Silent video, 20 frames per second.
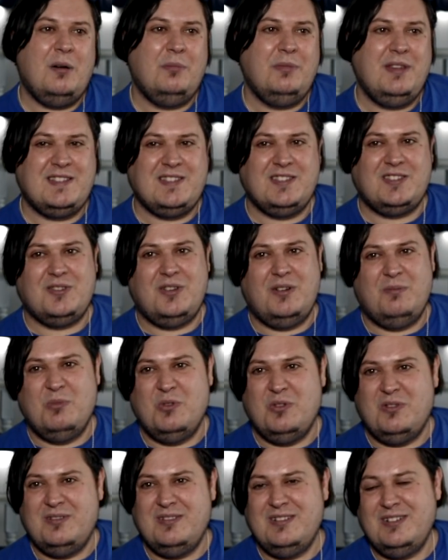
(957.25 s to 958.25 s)
This is sort of
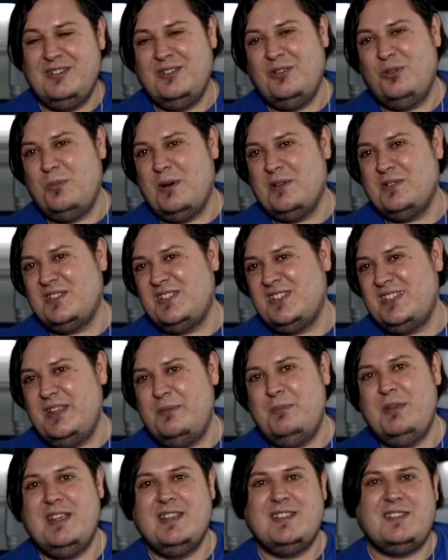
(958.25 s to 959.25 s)
more, almost
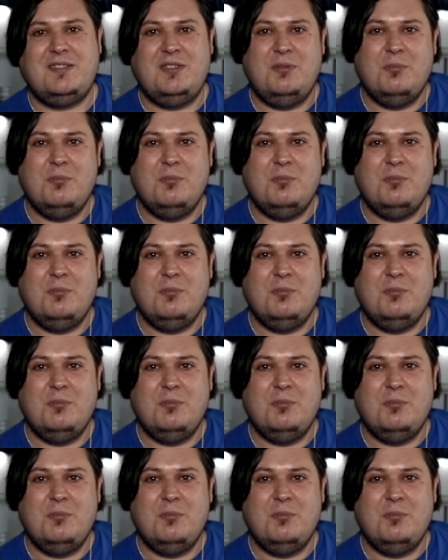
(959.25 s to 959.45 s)
simious,